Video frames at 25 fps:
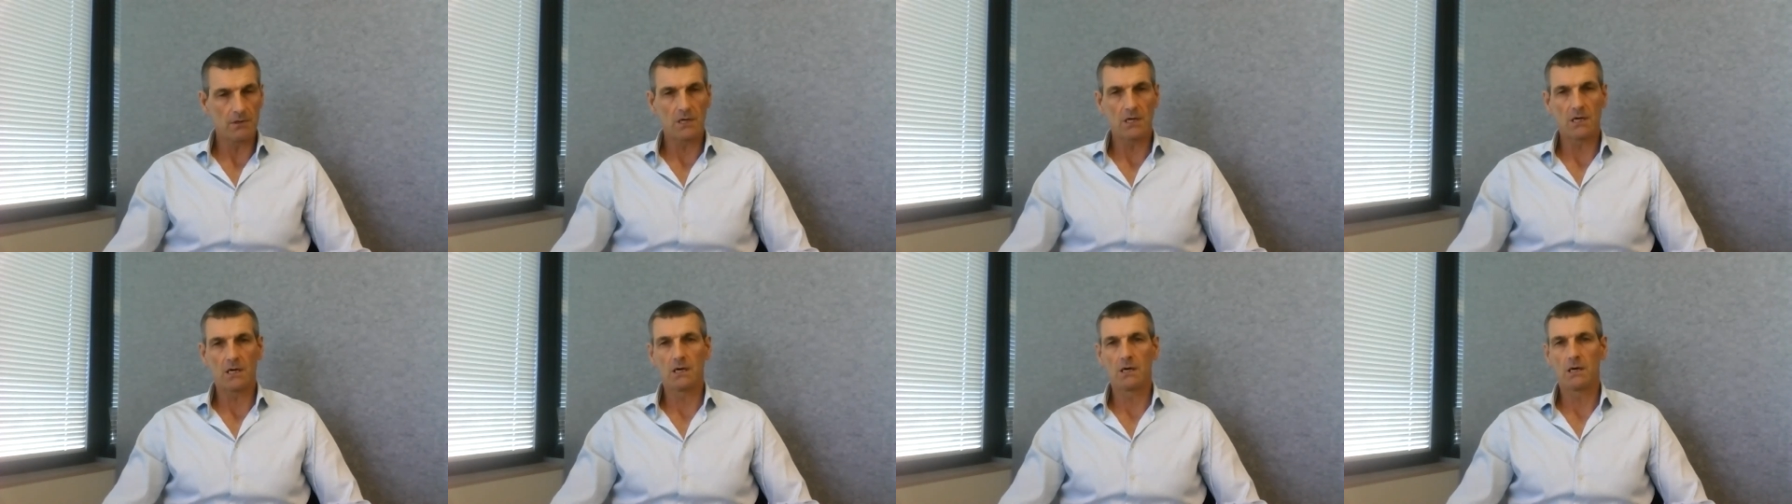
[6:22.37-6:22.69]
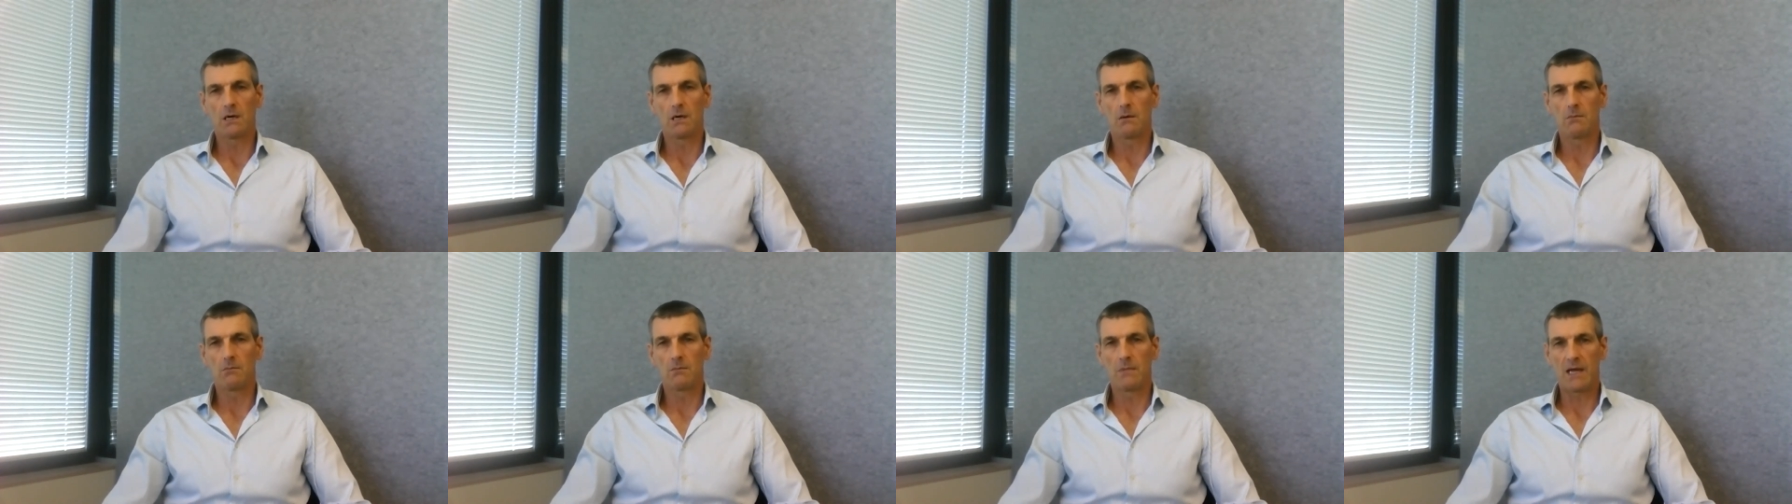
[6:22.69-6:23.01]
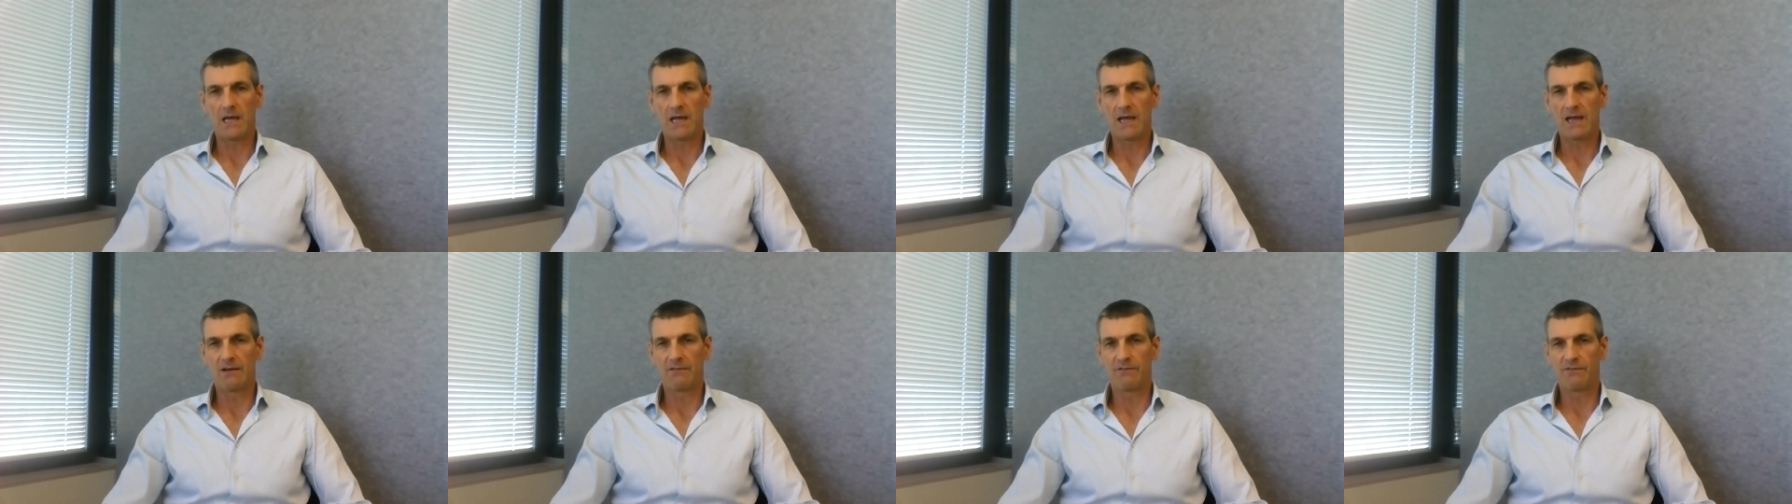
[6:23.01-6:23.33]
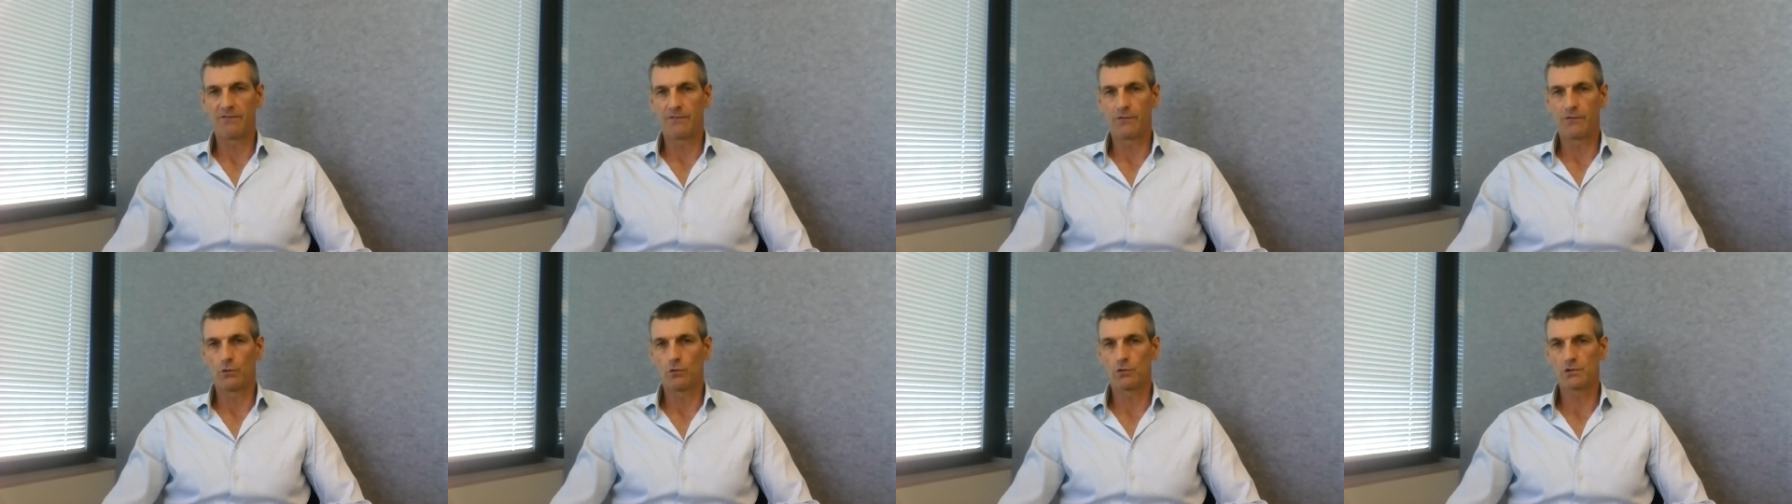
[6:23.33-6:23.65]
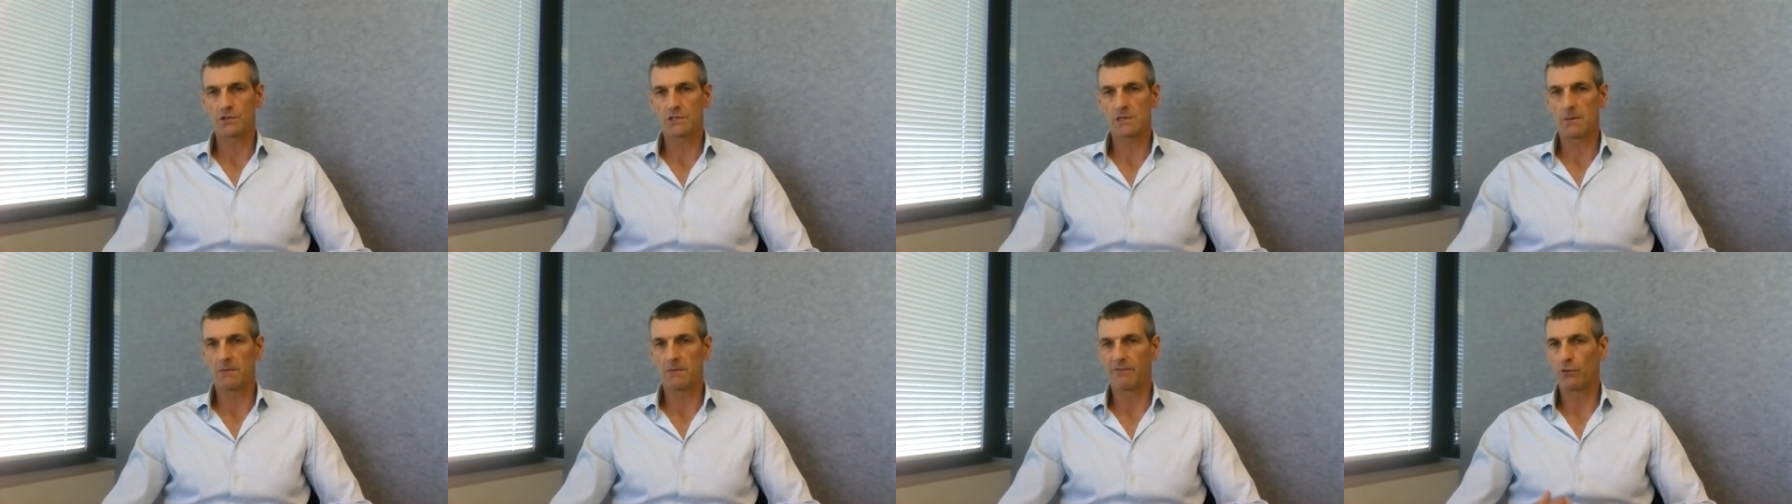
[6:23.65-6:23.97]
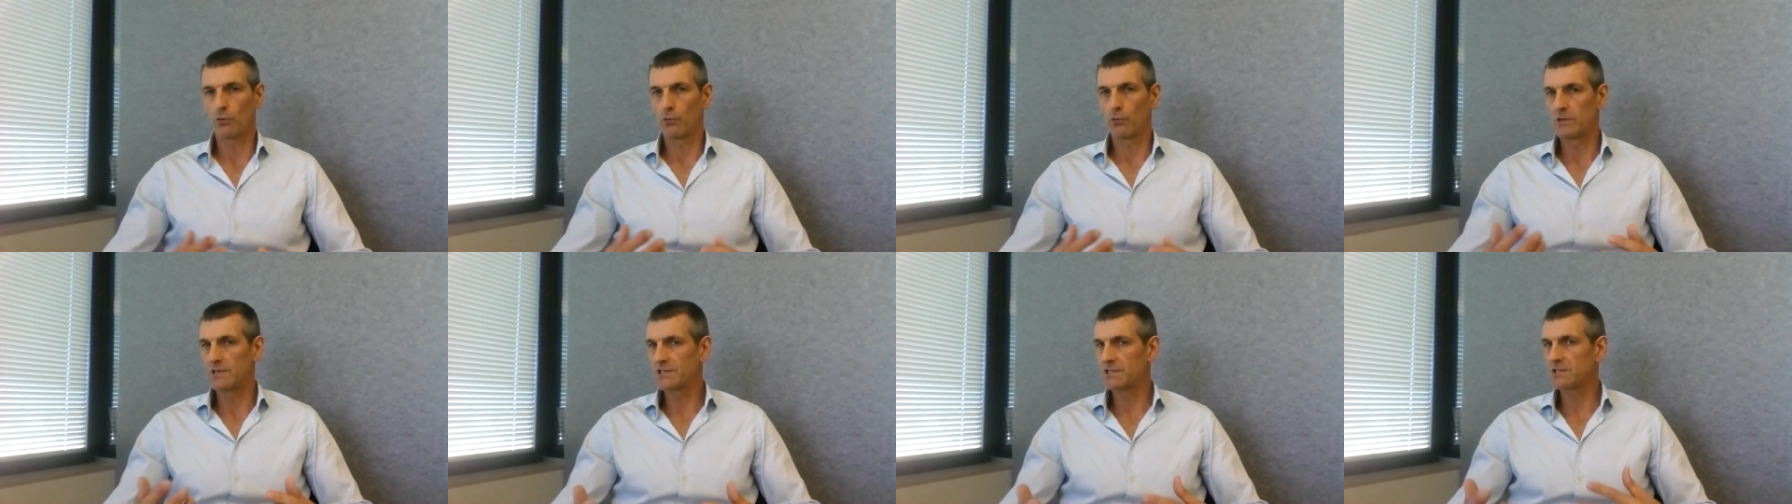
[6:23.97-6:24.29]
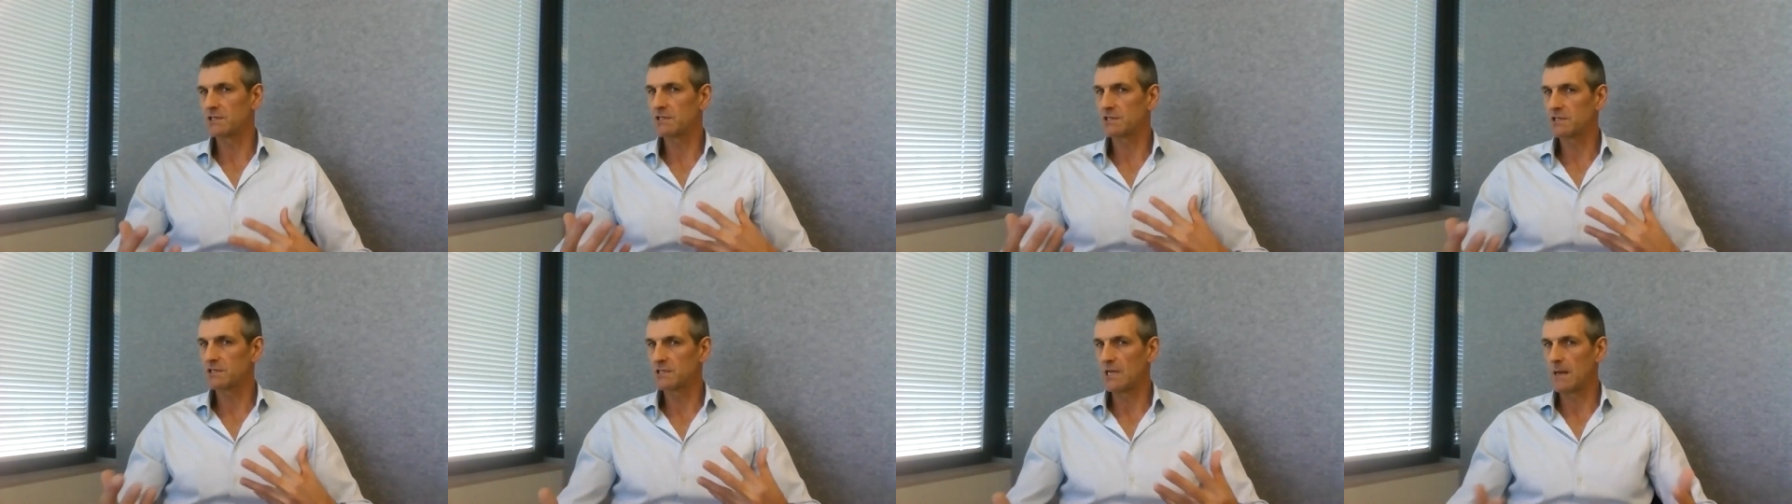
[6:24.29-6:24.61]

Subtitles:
And for some of your listeners,